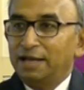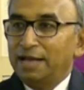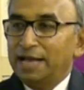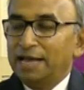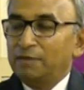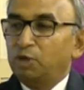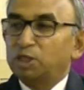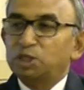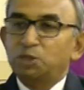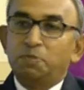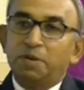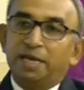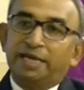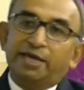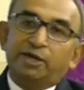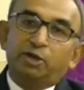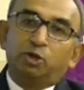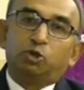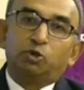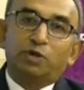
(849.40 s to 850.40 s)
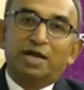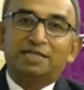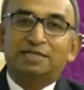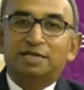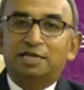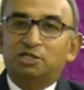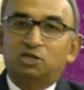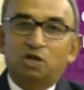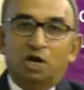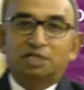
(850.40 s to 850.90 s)
And what's bringing you together
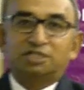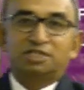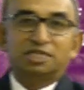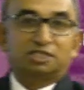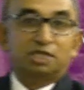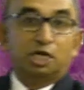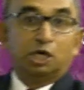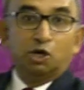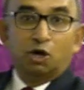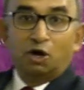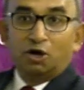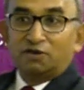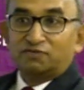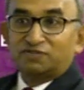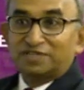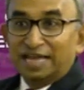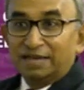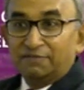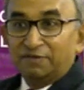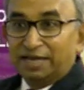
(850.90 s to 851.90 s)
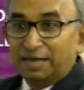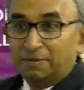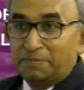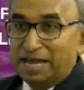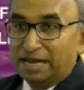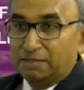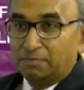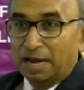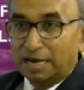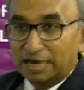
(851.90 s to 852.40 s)
is not just the lure of saying we can
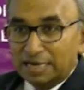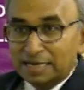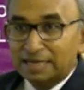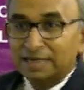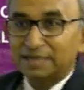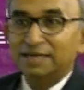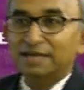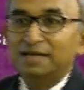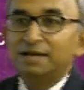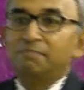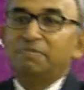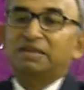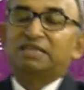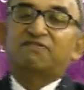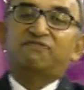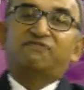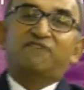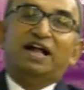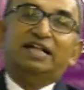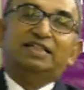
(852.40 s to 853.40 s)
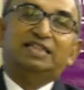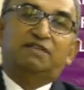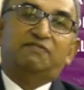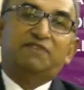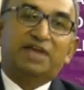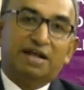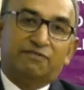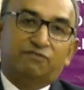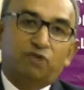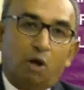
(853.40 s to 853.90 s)
make money, but the fact that
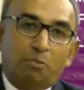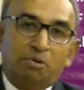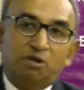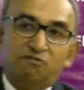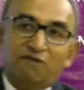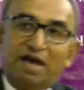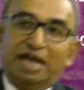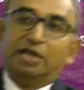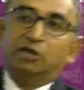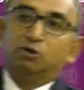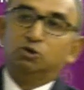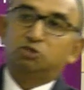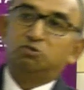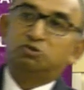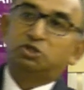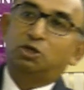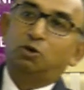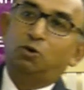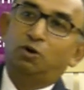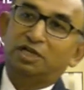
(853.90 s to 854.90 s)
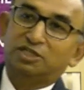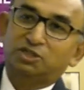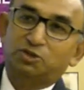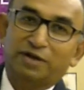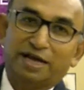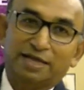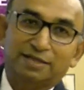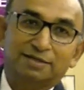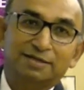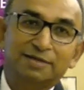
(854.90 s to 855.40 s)
we have common values which will hold us
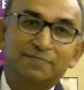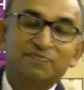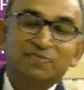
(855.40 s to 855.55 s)
together.